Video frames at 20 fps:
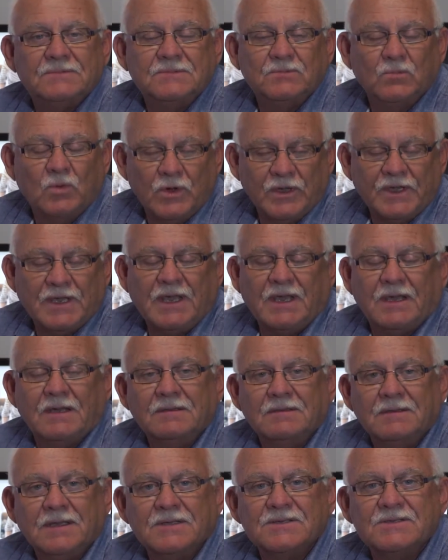work
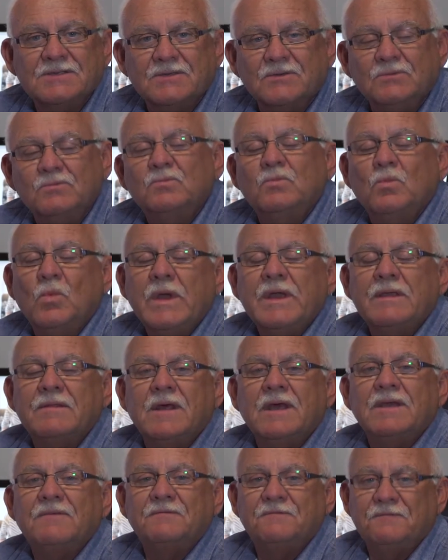out as to where
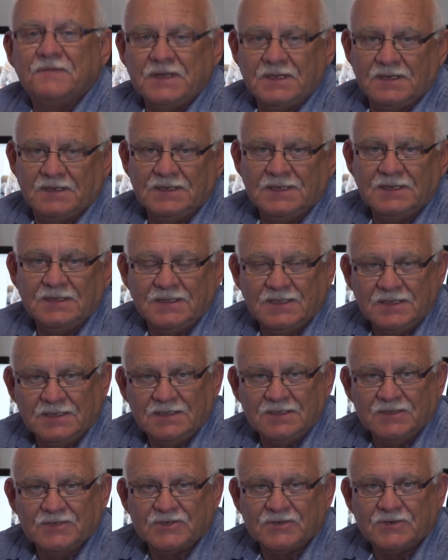they fit in the
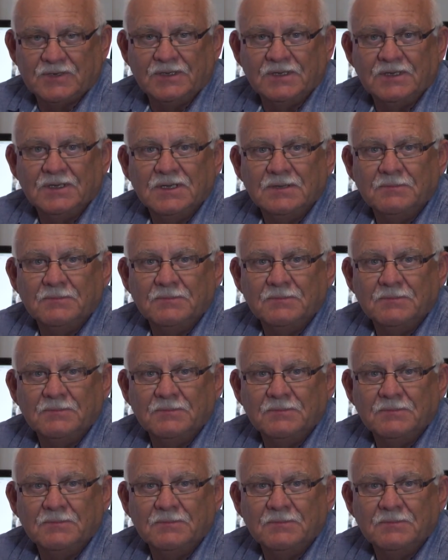industry,